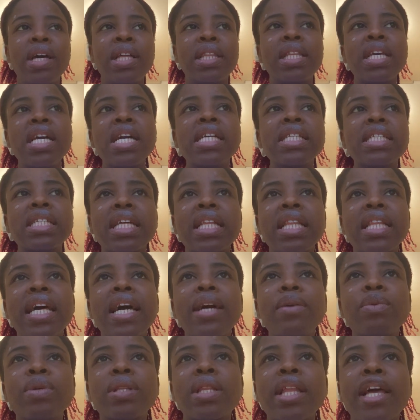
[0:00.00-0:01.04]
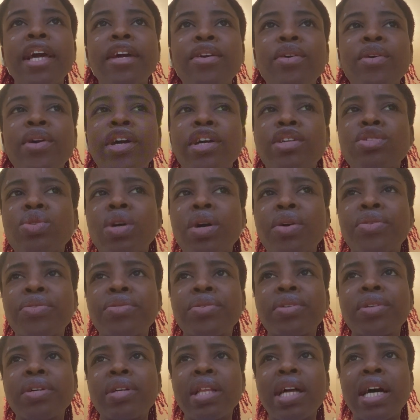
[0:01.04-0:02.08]
things in line with like your
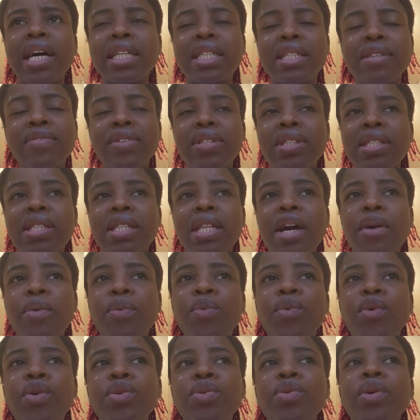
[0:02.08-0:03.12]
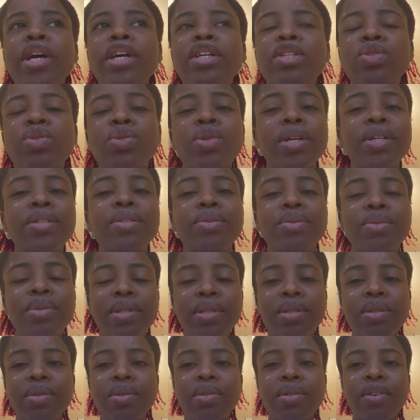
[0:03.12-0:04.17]
extracurricular activities, like what you enjoy
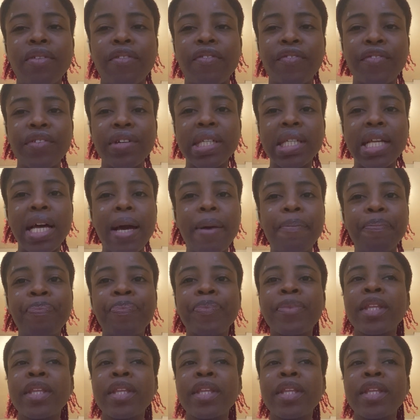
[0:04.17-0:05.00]
doing during your free time.